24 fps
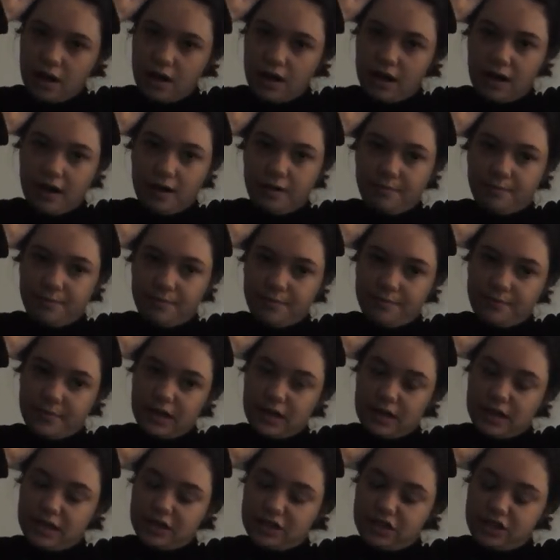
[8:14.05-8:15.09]
And
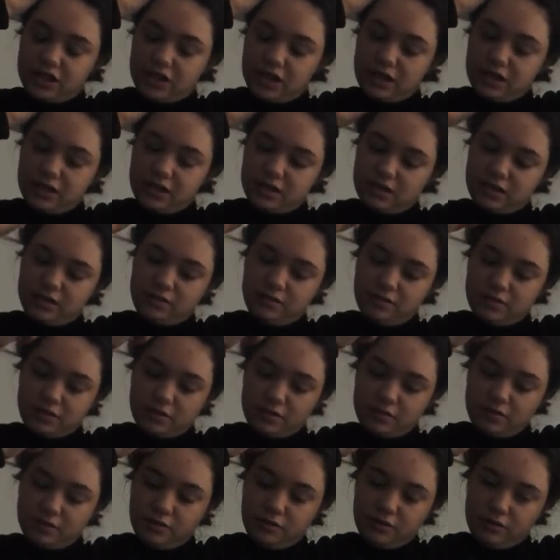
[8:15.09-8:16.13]
just,
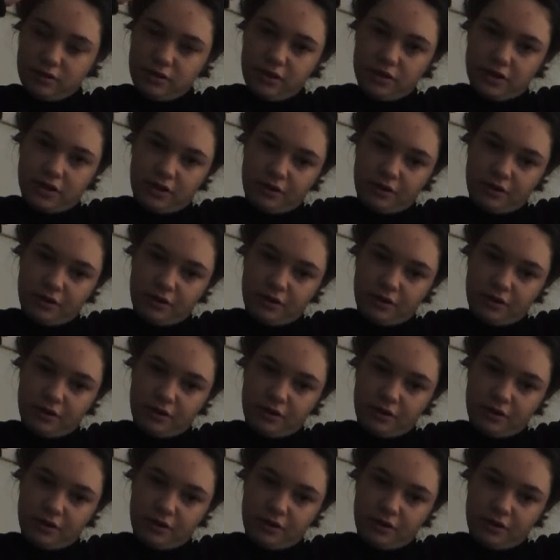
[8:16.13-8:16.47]
you